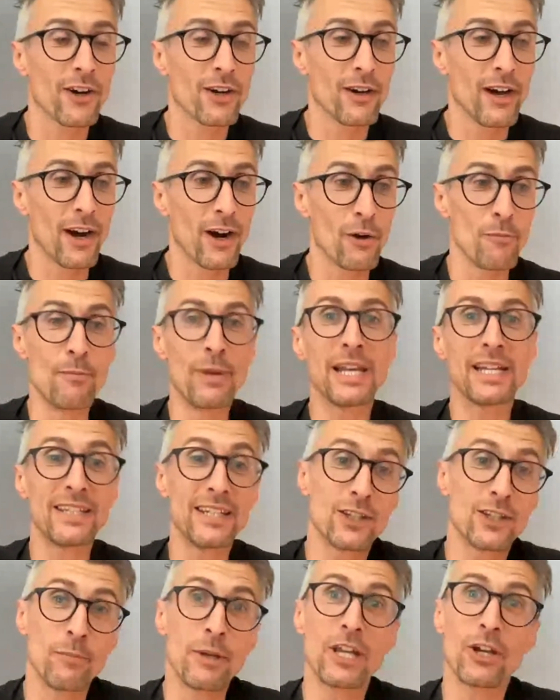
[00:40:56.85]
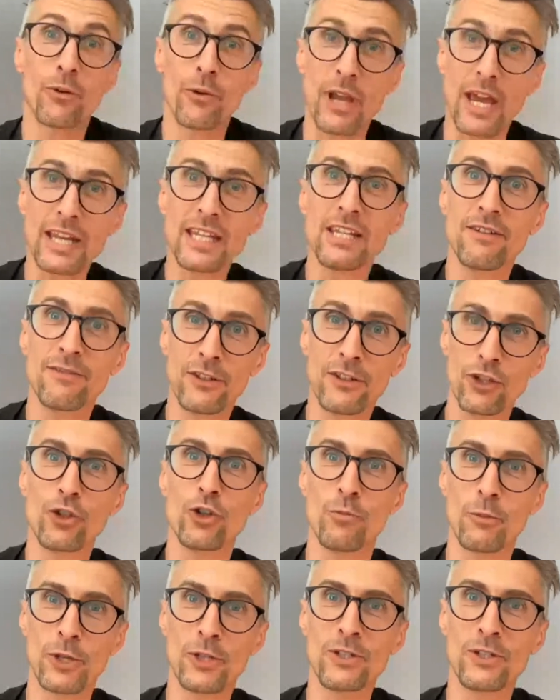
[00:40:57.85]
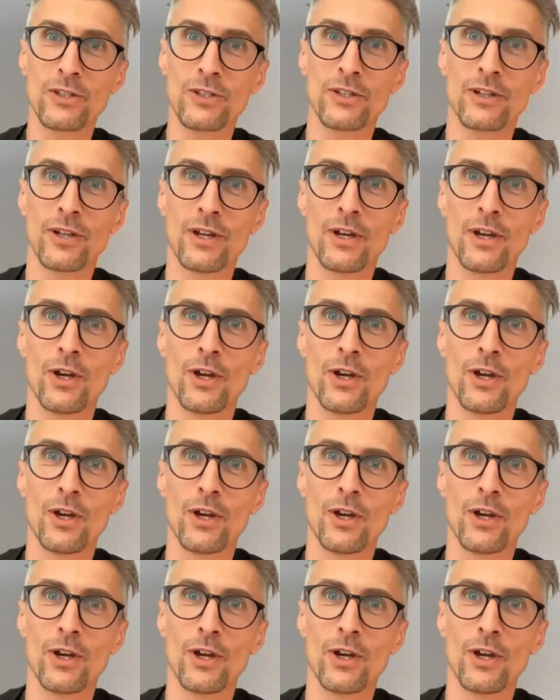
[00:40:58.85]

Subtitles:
ability to be creative as humans